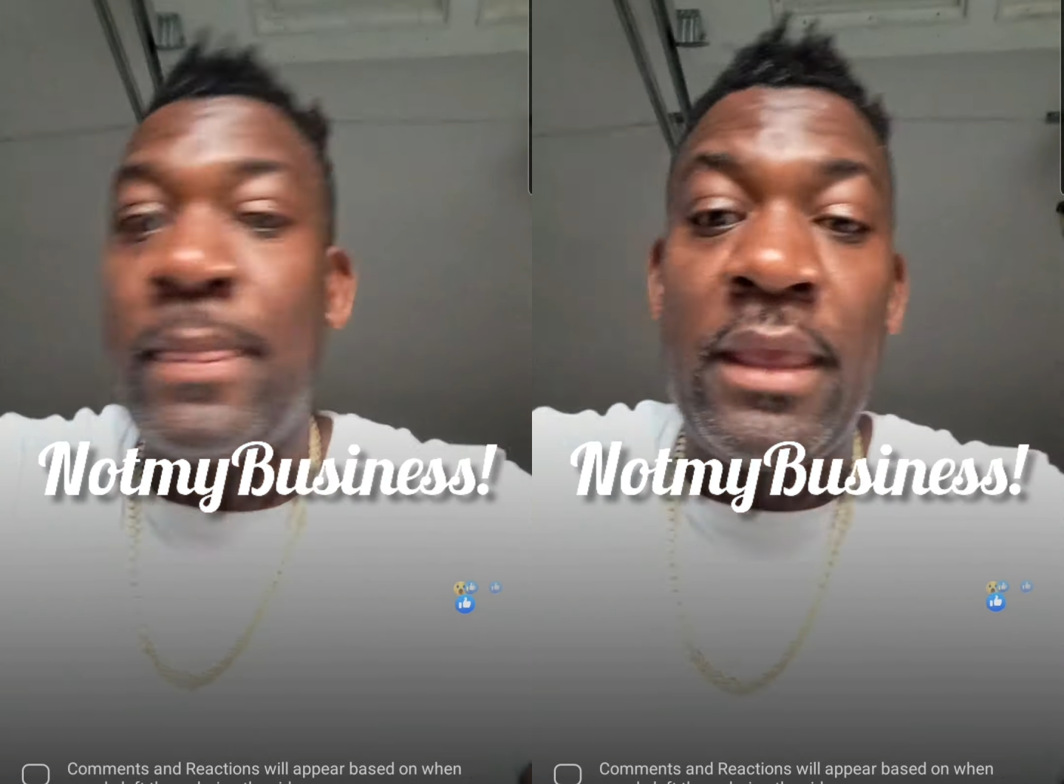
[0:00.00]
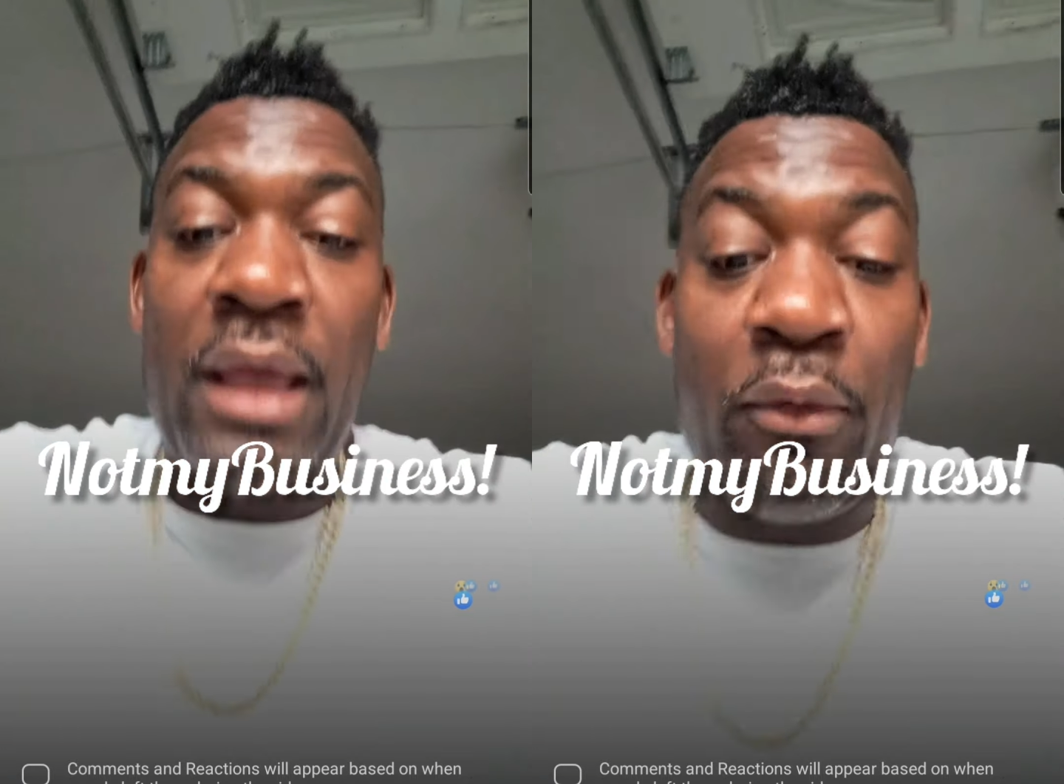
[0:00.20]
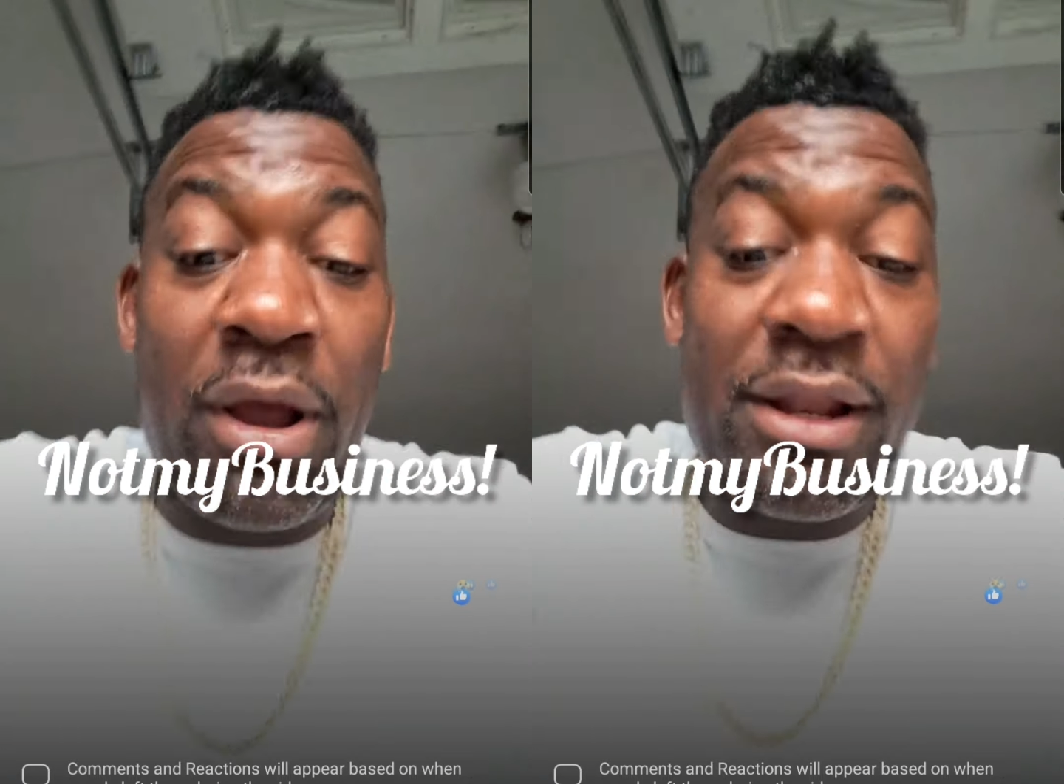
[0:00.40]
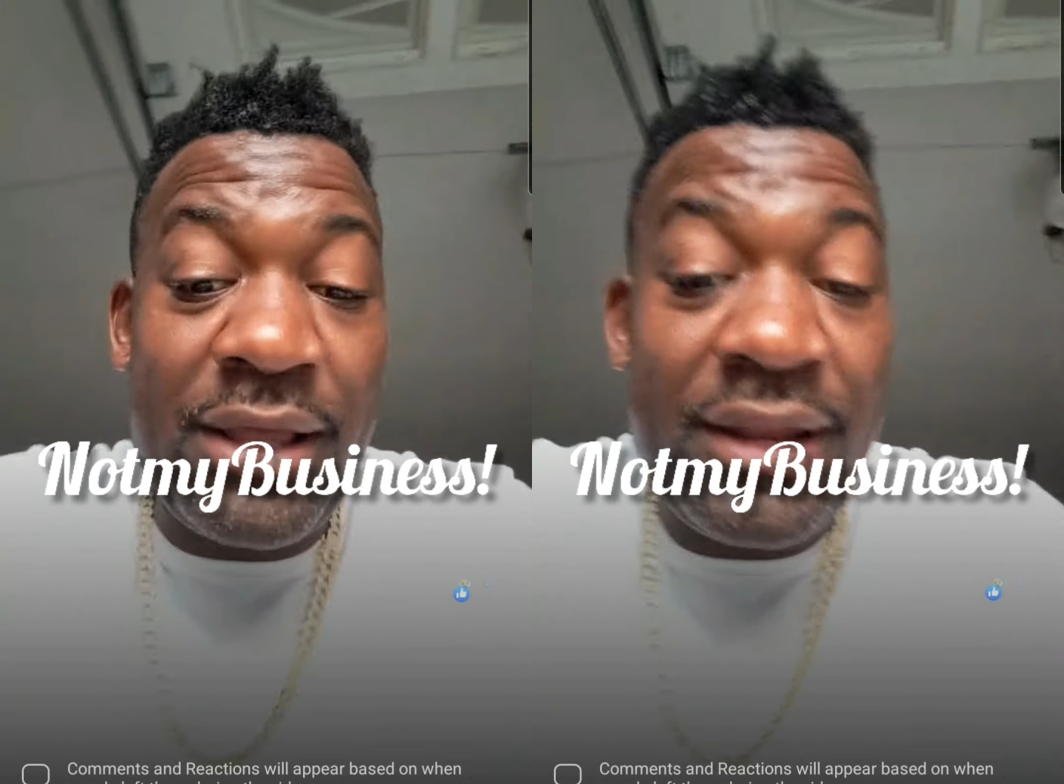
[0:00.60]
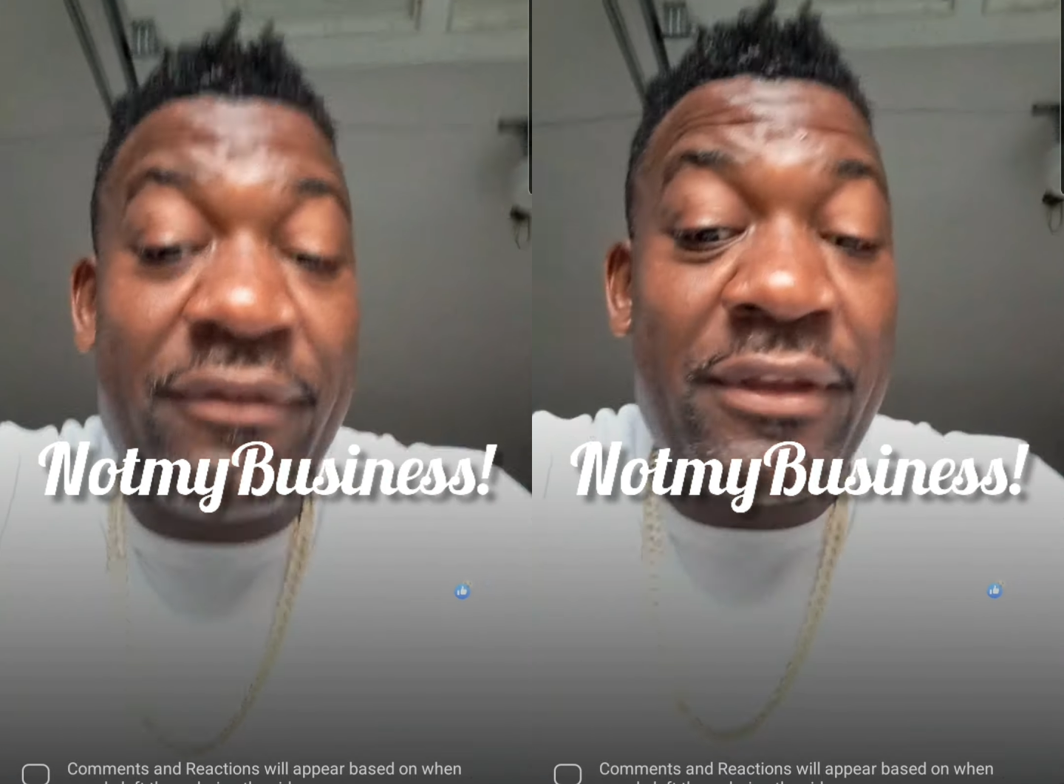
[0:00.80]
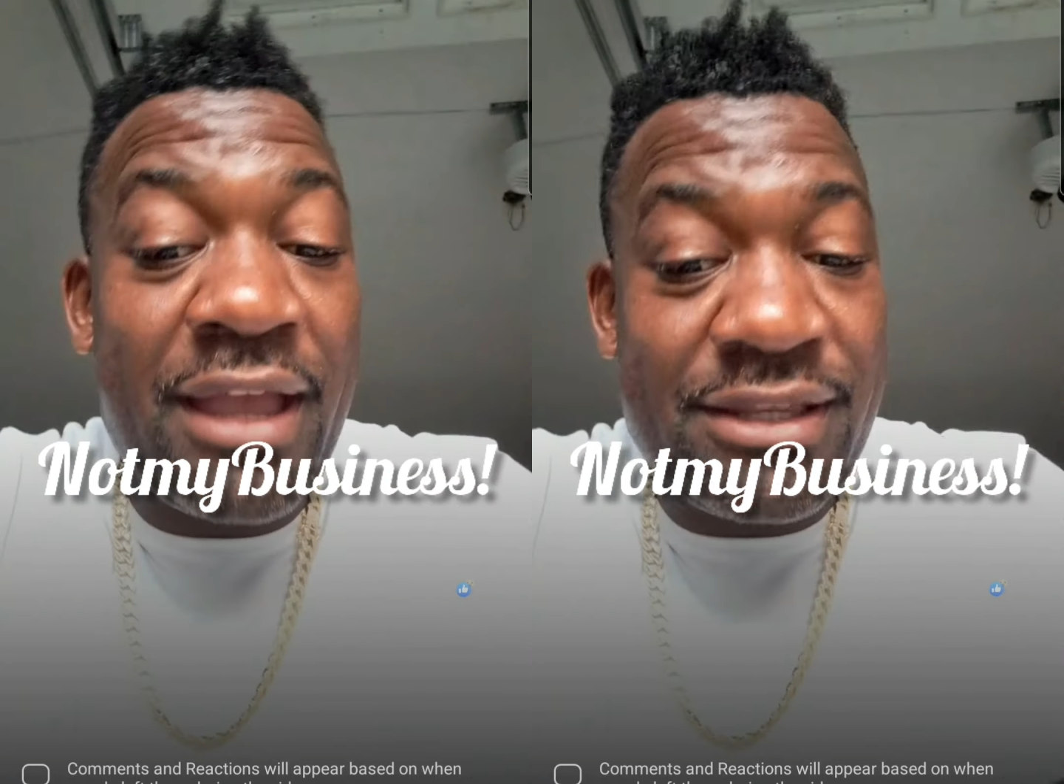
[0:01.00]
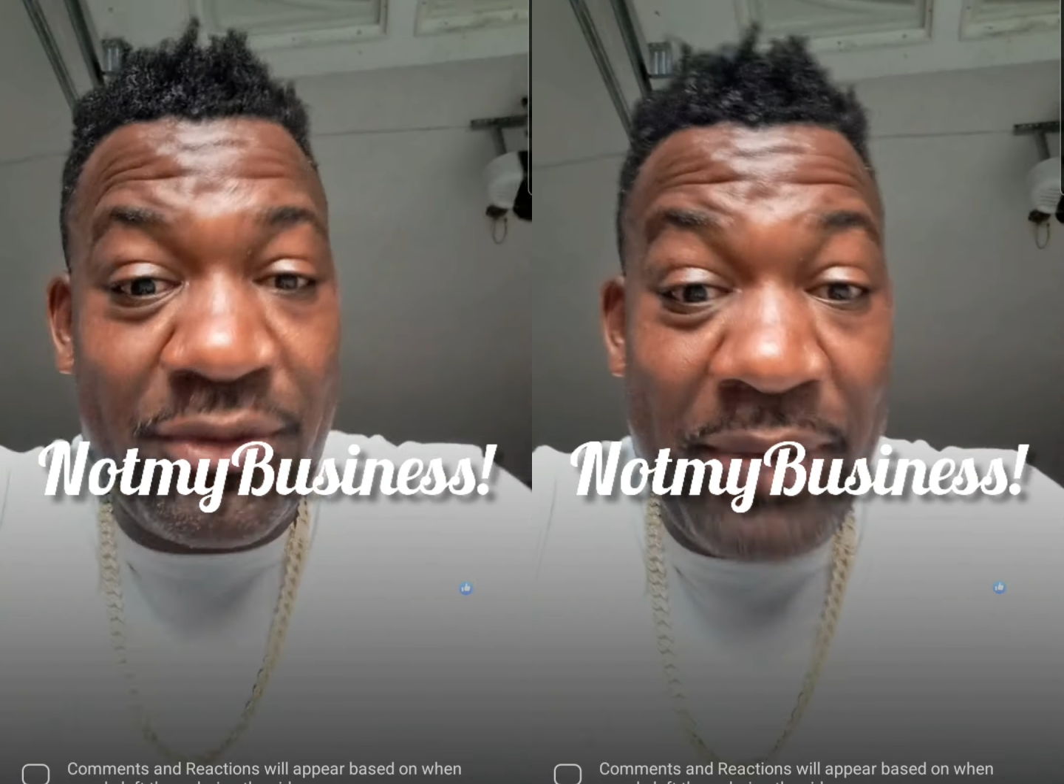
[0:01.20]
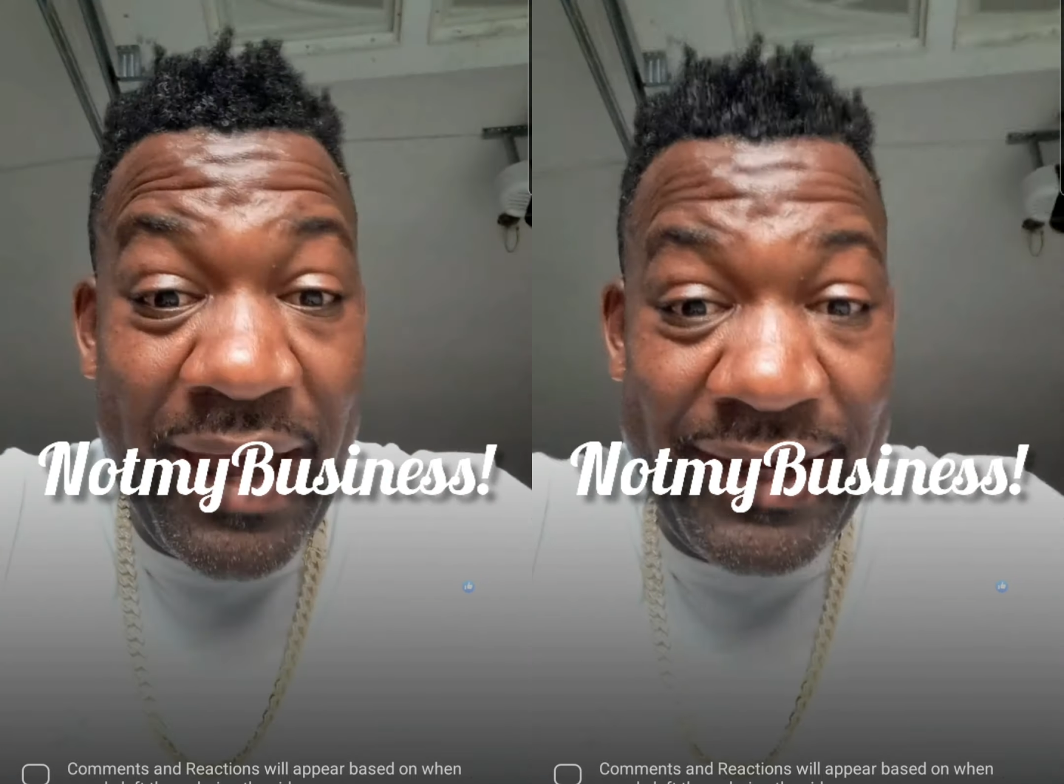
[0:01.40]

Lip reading: I want all of you guys to buy the